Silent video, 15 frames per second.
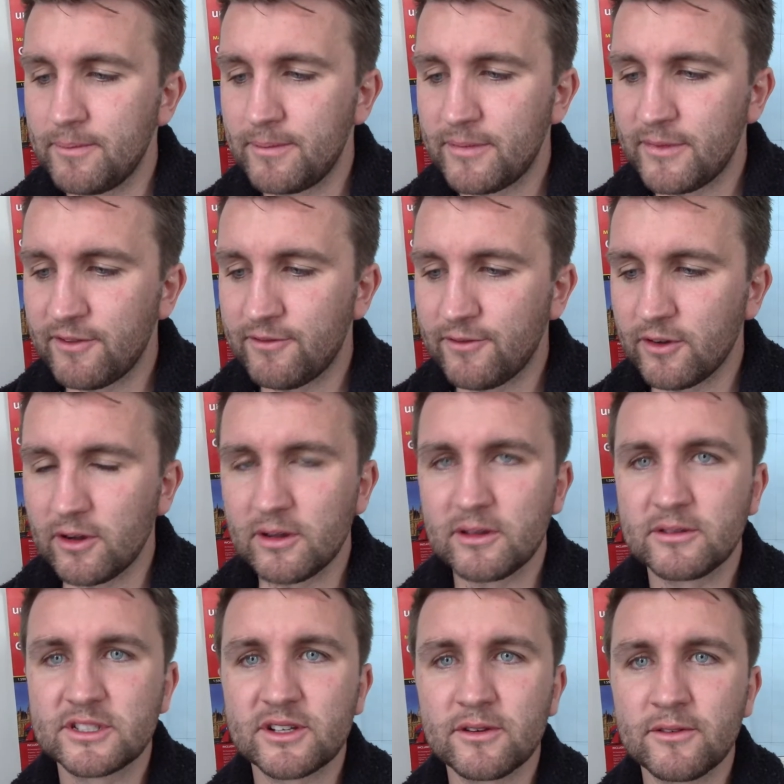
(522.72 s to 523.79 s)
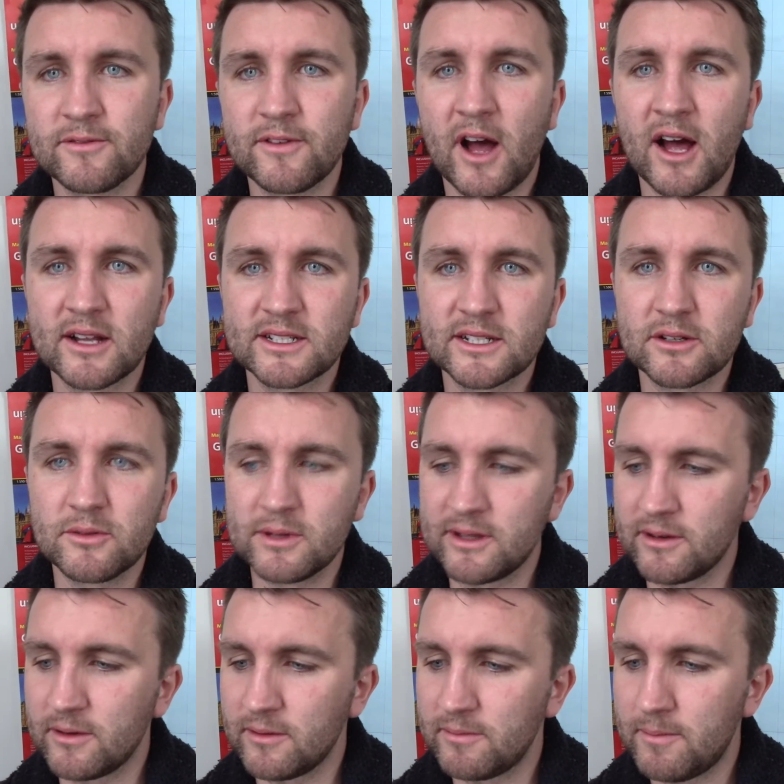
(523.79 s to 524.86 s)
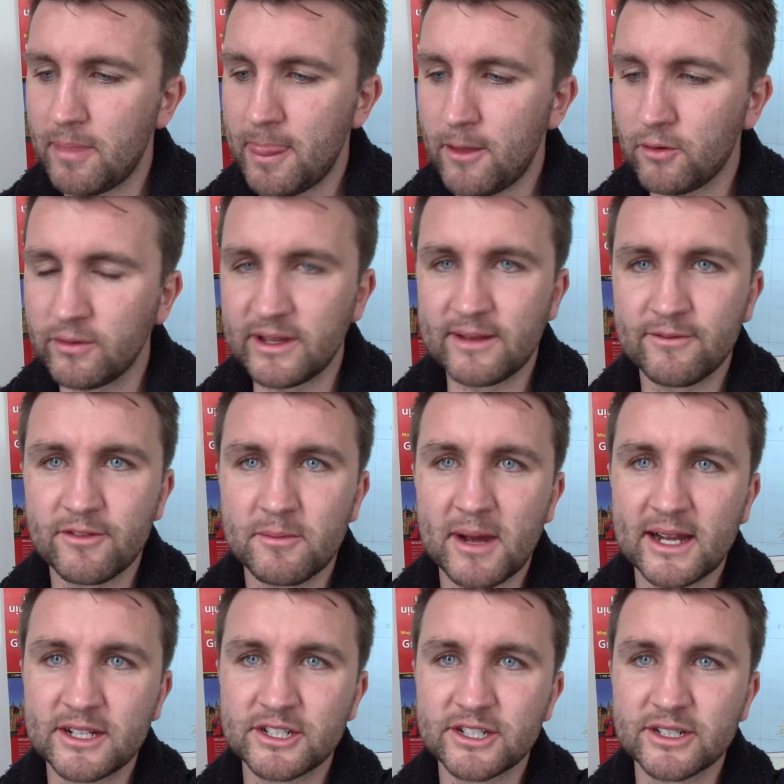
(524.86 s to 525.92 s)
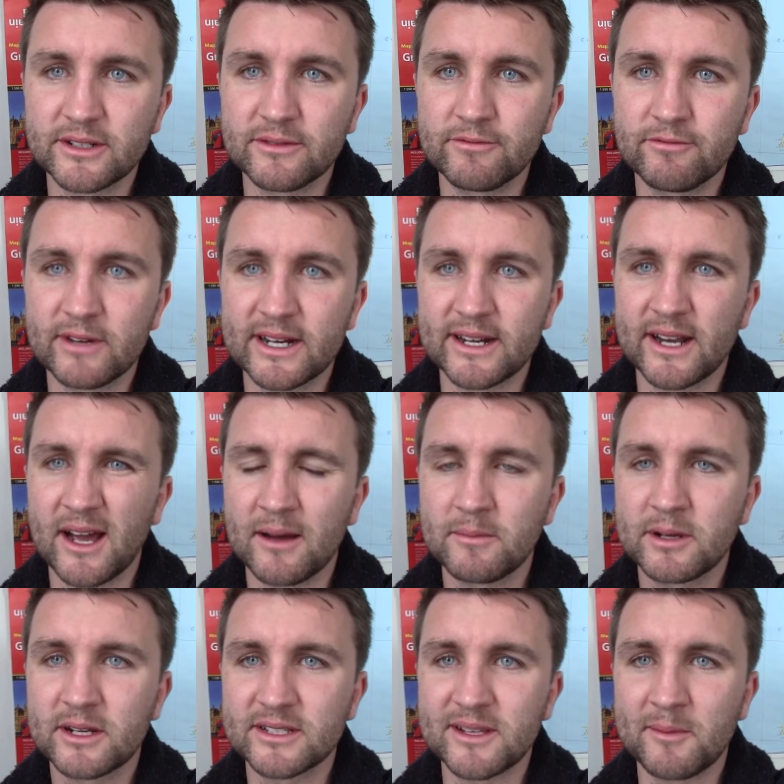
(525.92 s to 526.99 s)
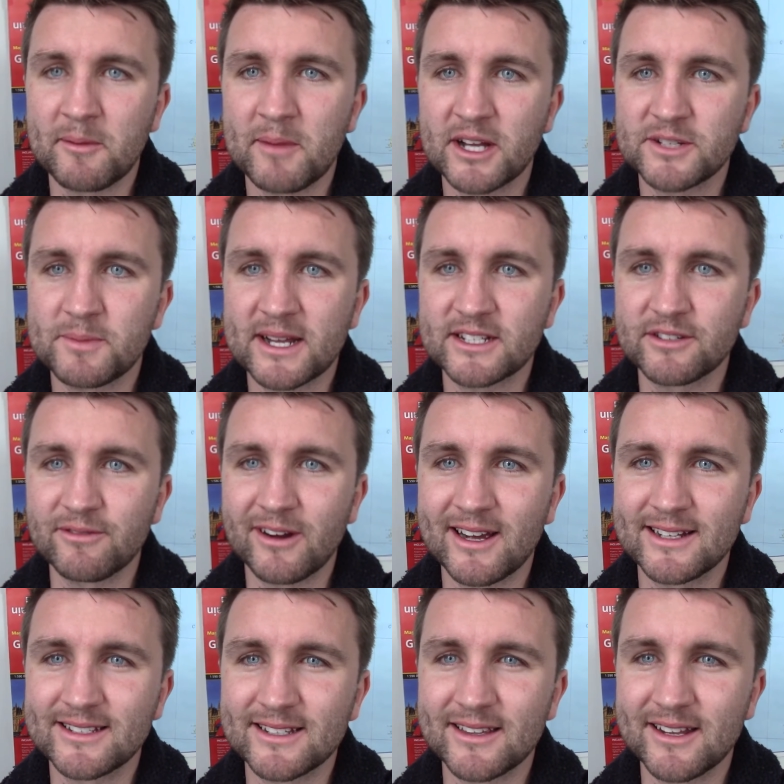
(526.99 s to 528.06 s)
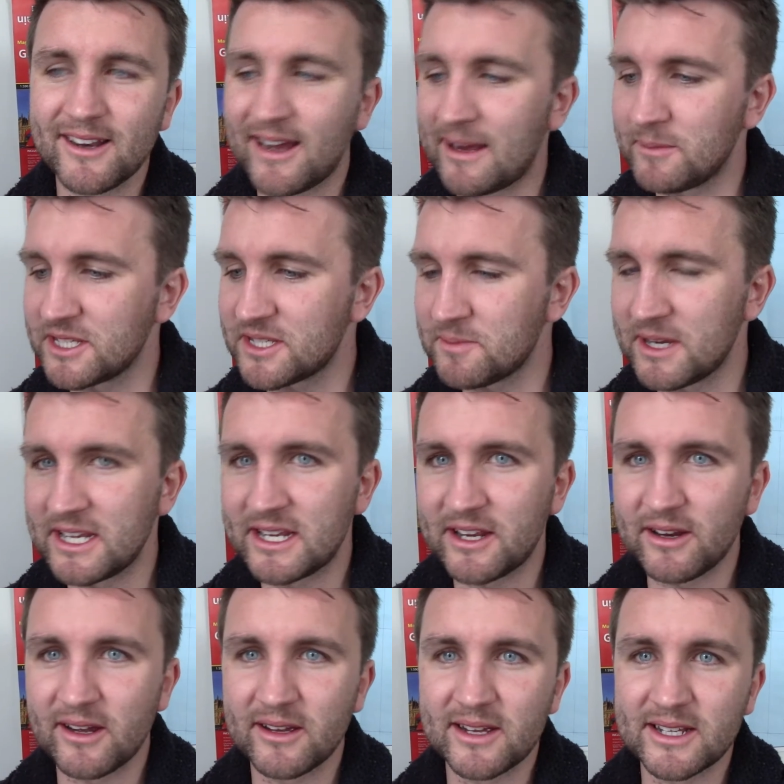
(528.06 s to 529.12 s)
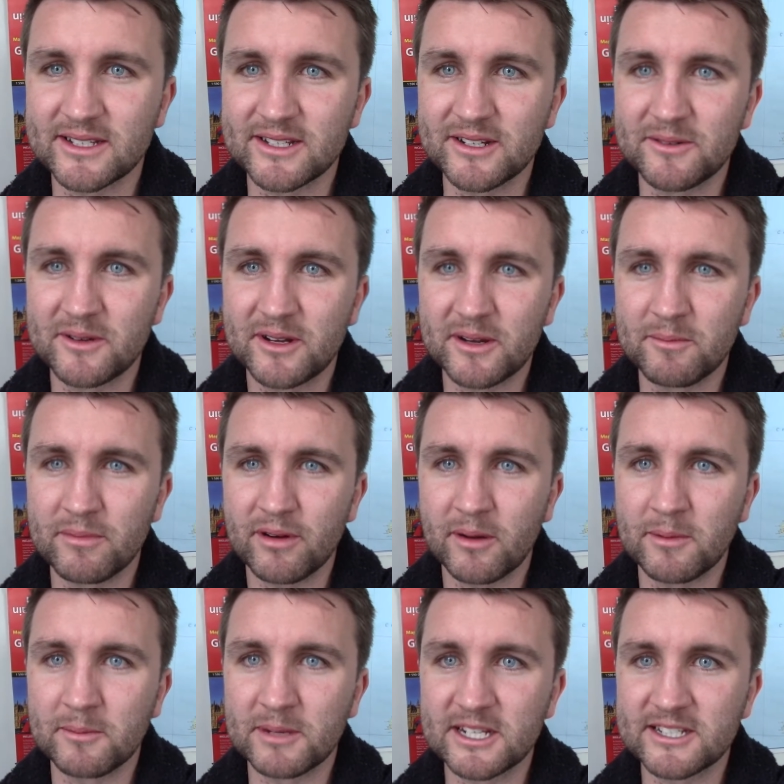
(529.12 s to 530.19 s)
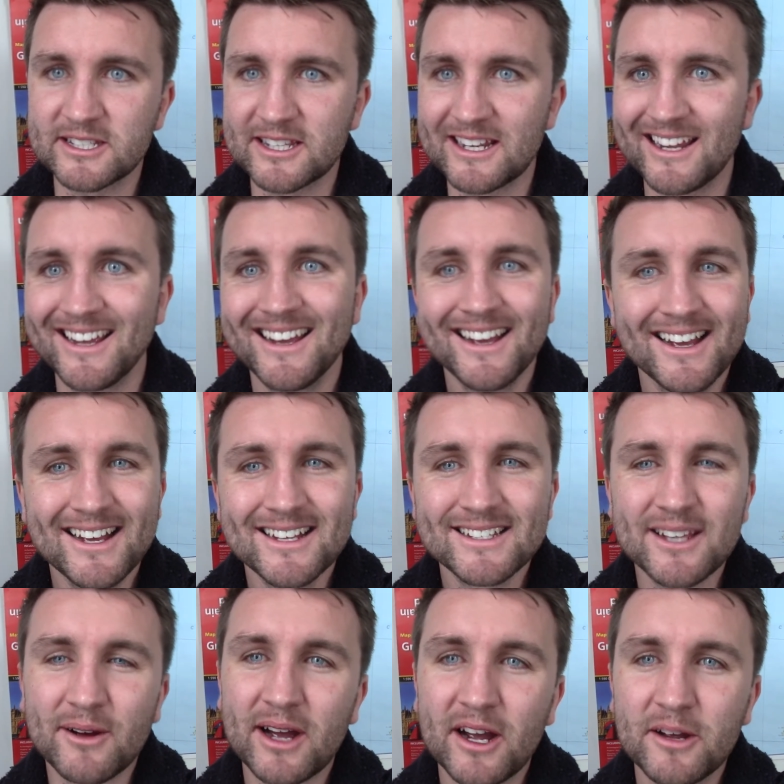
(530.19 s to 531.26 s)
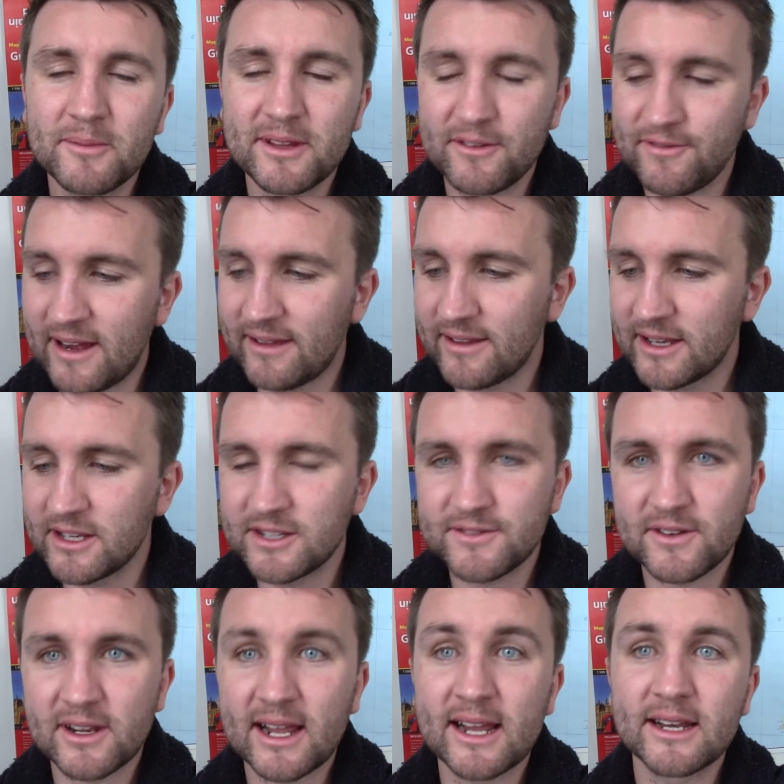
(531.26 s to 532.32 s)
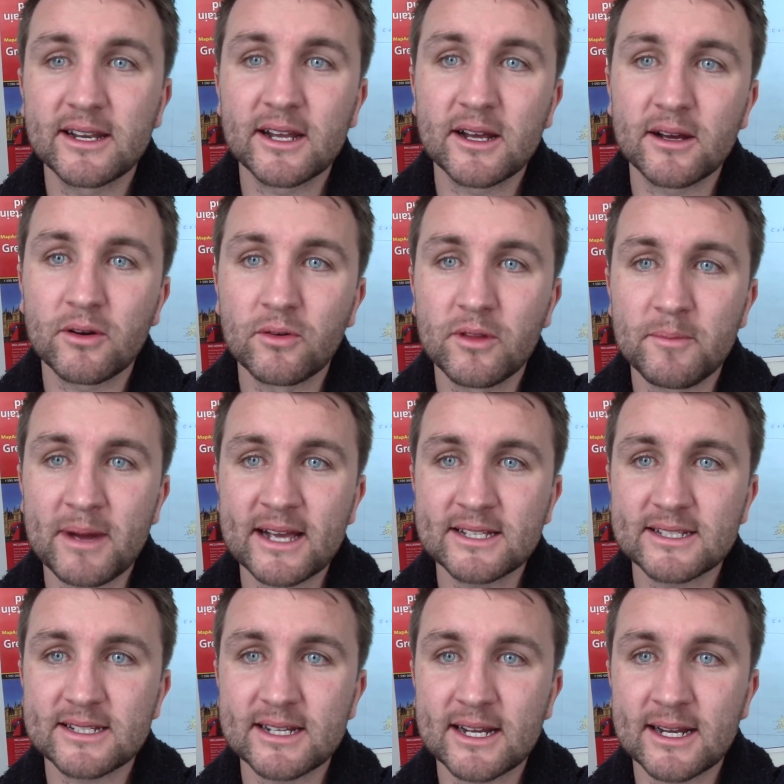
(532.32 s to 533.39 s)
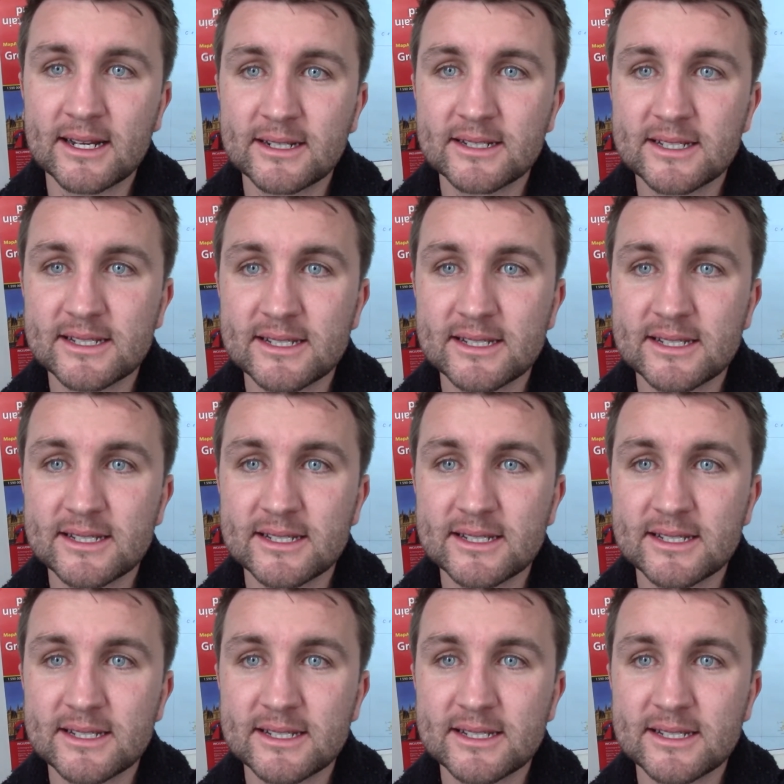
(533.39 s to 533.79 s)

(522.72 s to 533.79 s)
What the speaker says: the full sort of article with all the information written up, because I'm a much better writer than I am a speaker, as you can probably see. So I hope that you found that useful, and all the best, and